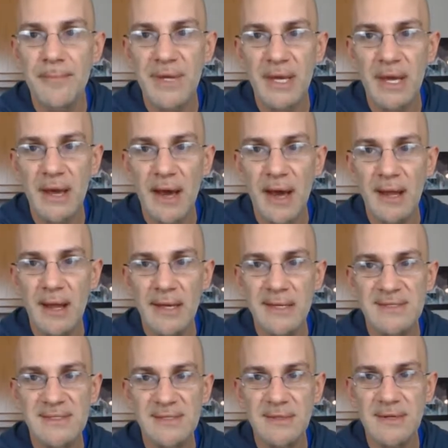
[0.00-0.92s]
but yeah, I
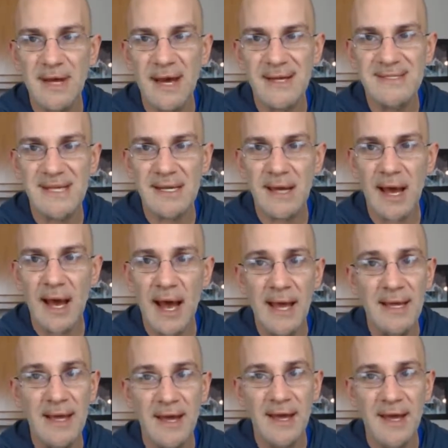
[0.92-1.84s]
like to kind of set a
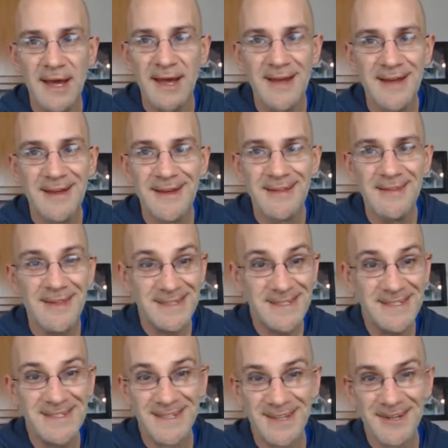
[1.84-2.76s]
high.
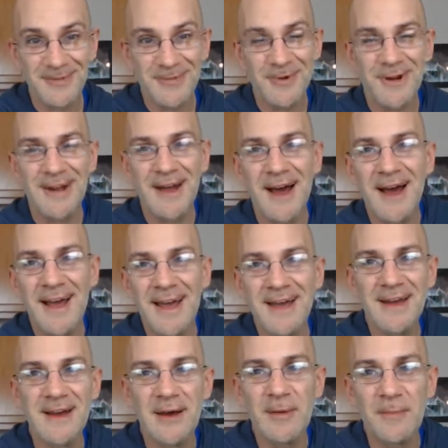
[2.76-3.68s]
This is a good one.
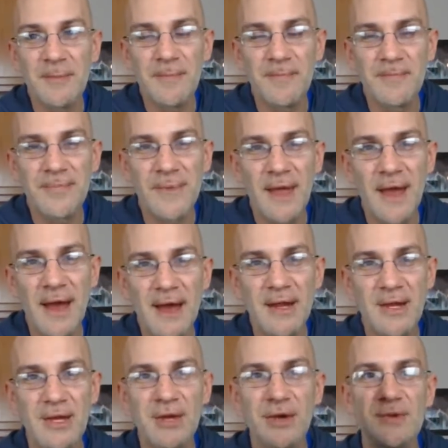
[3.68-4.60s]
I
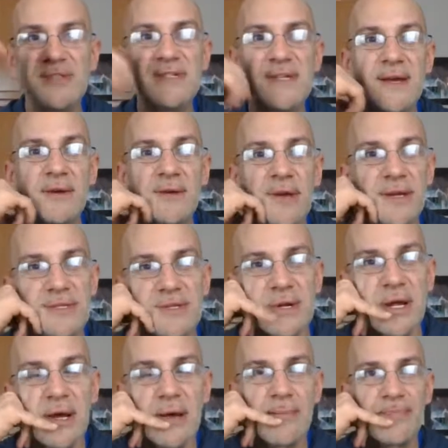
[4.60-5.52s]
had a huge sale
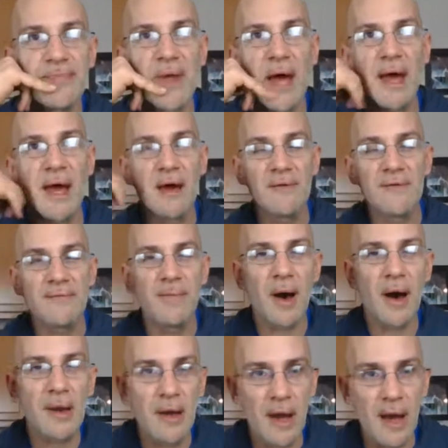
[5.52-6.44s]
yesterday. I have
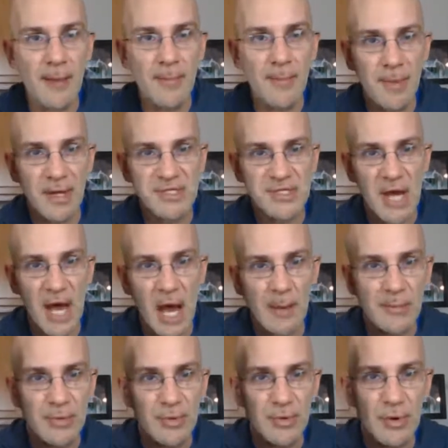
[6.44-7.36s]
bought a bunch of
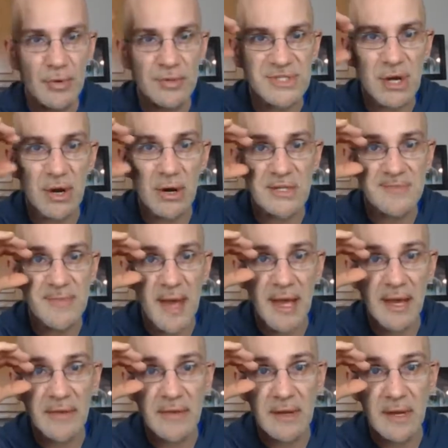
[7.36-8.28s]
Albert Pujols cards
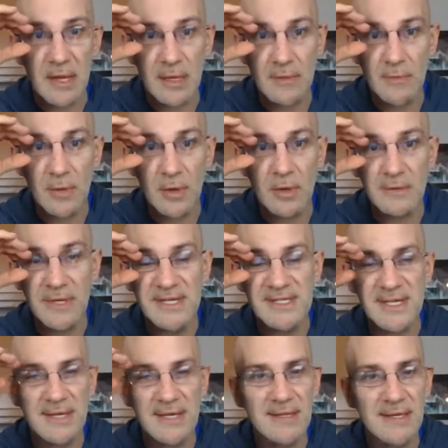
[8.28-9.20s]
back in the day. Well,
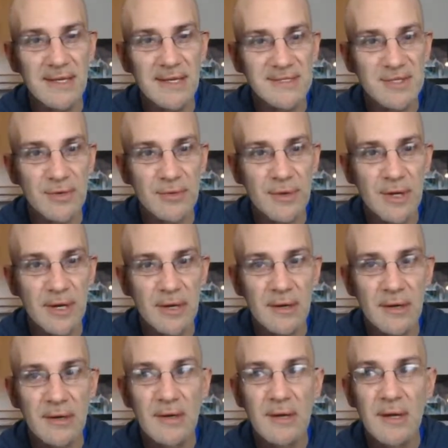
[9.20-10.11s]
he's ending his
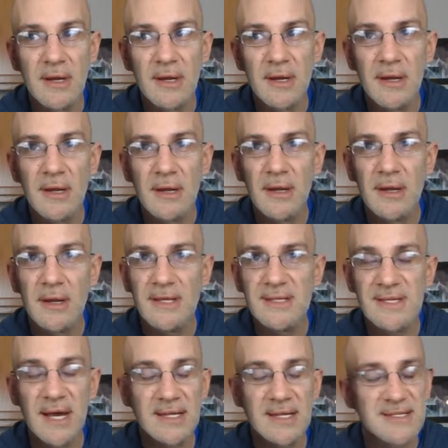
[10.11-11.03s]
career.
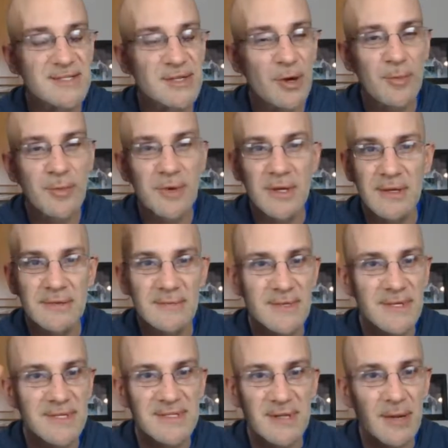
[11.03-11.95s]
He's got so many.
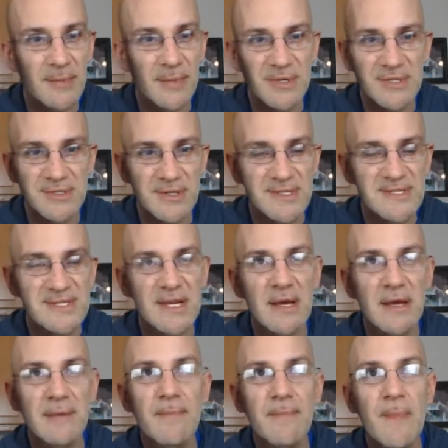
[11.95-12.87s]
His numbers are
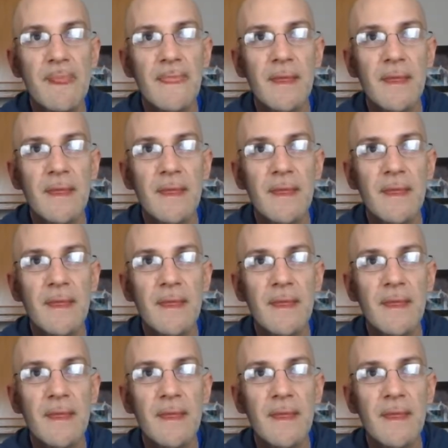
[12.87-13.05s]
insane,